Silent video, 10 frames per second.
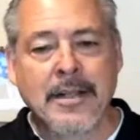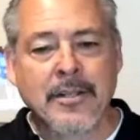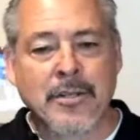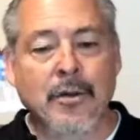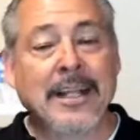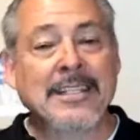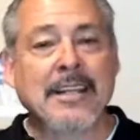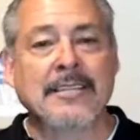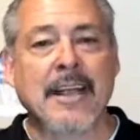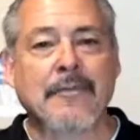So let's
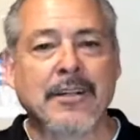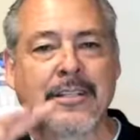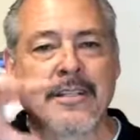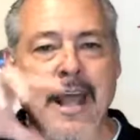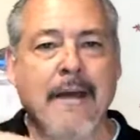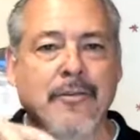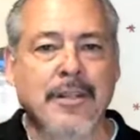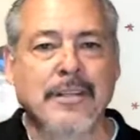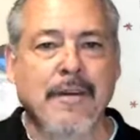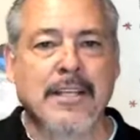say, for instance, after
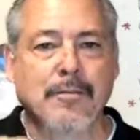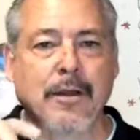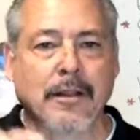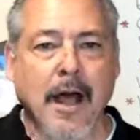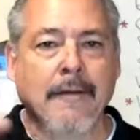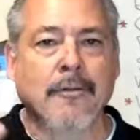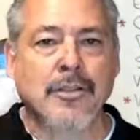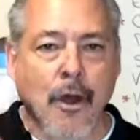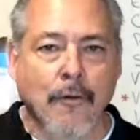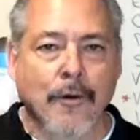this Facebook Live was
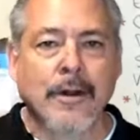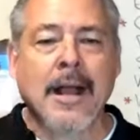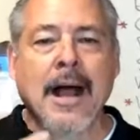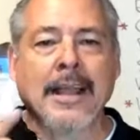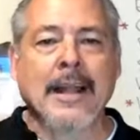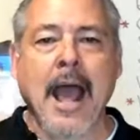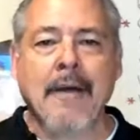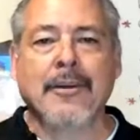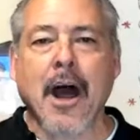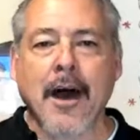over, I could have
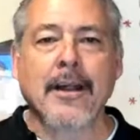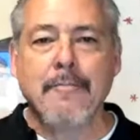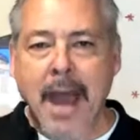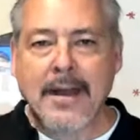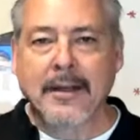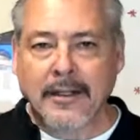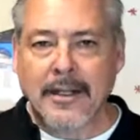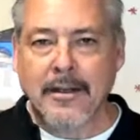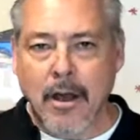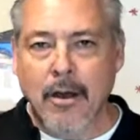it automatically
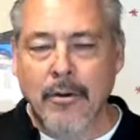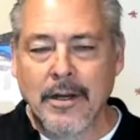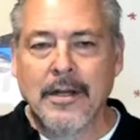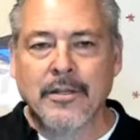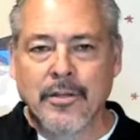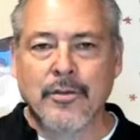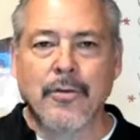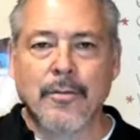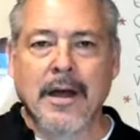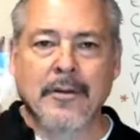go
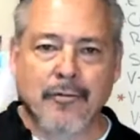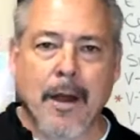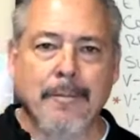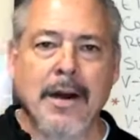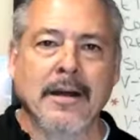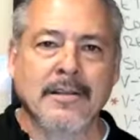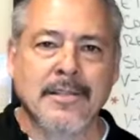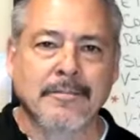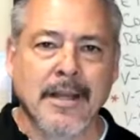to a Dropbox,